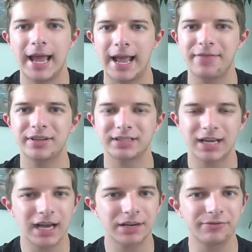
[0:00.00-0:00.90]
And this
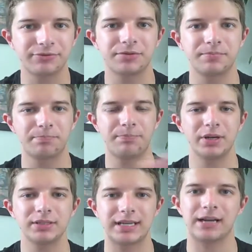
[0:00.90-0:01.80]
kind of
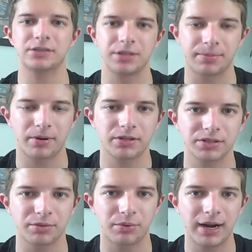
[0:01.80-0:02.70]
builds out to the
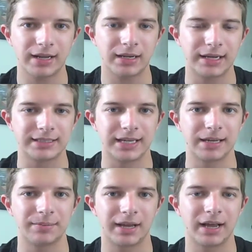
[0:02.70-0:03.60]
personal brand idea,
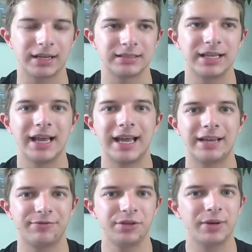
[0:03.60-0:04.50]
because
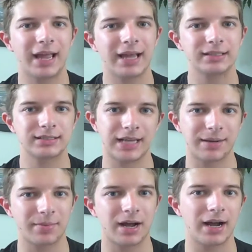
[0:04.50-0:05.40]
if you can't
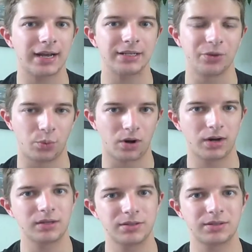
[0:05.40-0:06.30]
stand behind the
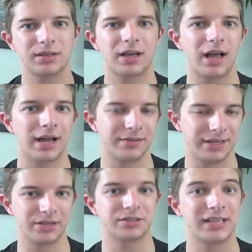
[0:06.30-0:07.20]
words that
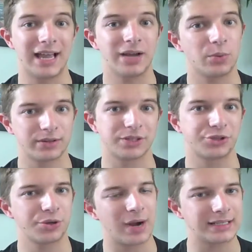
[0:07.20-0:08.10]
you're saying with a
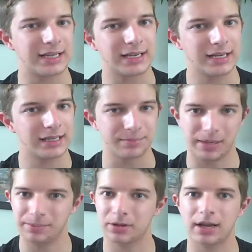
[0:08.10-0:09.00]
true identity that
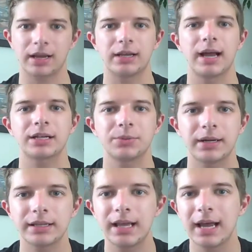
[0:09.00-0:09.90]
people can connect
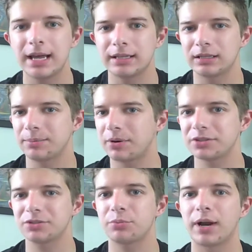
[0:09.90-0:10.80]
with, then the
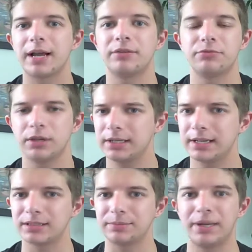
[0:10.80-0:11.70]
personal brand really
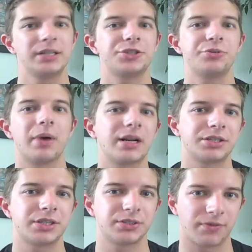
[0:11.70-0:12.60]
doesn't mean too
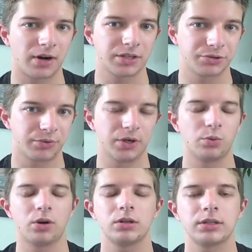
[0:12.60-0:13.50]
much as far as the real
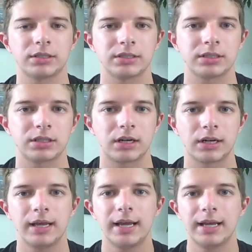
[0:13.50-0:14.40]
world is concerned.
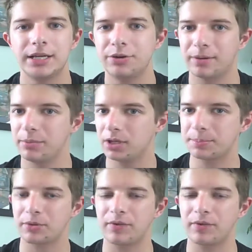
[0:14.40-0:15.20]
You can build up a